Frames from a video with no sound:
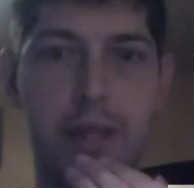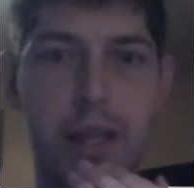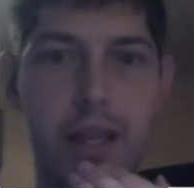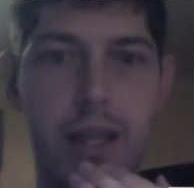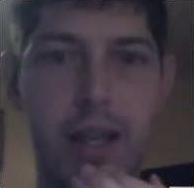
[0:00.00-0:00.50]

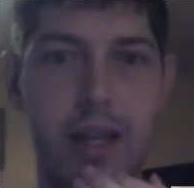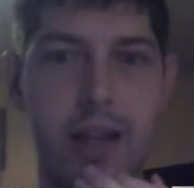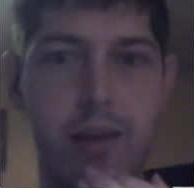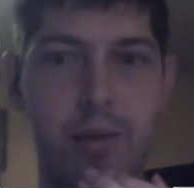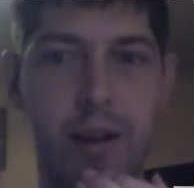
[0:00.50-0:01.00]
the
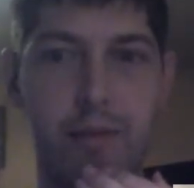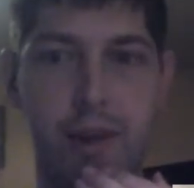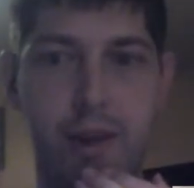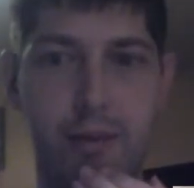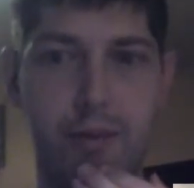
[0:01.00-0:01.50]

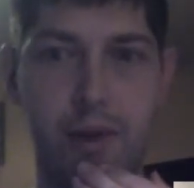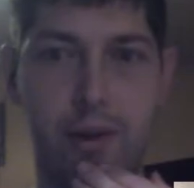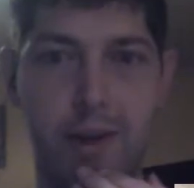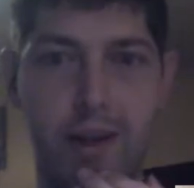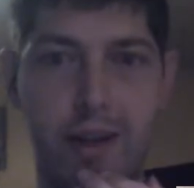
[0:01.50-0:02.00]
25th through the
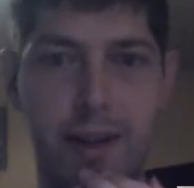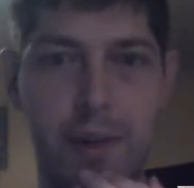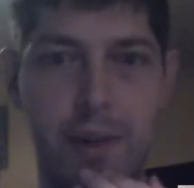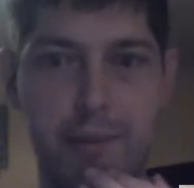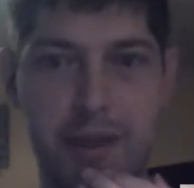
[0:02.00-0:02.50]
29th
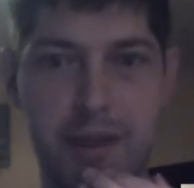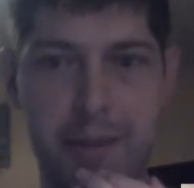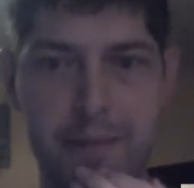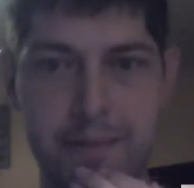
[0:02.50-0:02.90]
sometime.